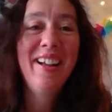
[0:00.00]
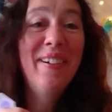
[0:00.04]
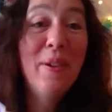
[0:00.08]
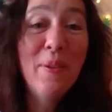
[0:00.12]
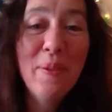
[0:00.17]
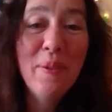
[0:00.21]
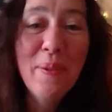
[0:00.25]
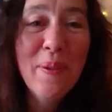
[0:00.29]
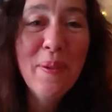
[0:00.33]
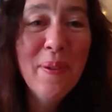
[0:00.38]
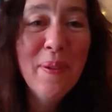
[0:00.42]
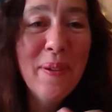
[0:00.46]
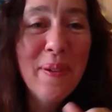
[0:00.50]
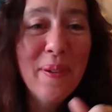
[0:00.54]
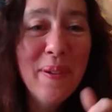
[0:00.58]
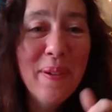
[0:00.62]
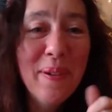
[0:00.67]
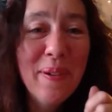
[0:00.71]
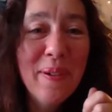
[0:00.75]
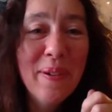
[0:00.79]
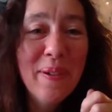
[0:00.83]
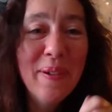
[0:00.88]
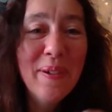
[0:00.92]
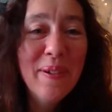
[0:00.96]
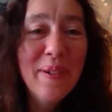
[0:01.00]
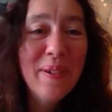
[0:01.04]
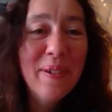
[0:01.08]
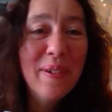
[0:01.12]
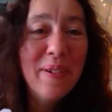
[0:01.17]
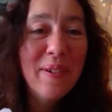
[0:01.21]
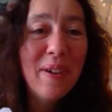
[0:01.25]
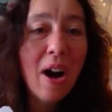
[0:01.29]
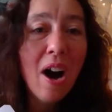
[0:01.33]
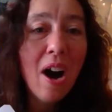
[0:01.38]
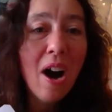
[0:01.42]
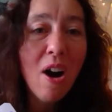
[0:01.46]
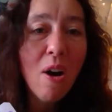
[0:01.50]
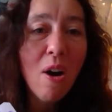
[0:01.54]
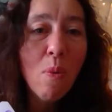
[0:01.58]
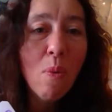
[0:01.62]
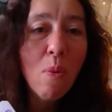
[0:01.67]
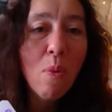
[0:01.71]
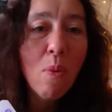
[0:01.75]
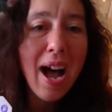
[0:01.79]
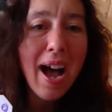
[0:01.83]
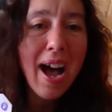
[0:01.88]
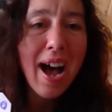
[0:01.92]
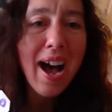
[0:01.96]
Oh,
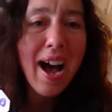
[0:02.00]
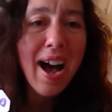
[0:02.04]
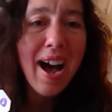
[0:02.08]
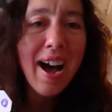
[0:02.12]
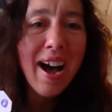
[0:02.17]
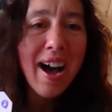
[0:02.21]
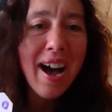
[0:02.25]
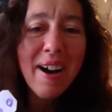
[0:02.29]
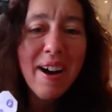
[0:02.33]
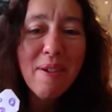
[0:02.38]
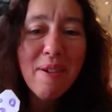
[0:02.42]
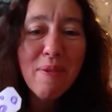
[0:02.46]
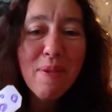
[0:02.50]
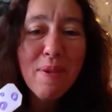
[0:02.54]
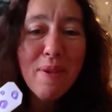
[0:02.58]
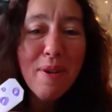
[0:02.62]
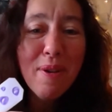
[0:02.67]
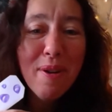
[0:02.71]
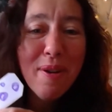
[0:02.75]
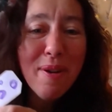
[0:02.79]
wow.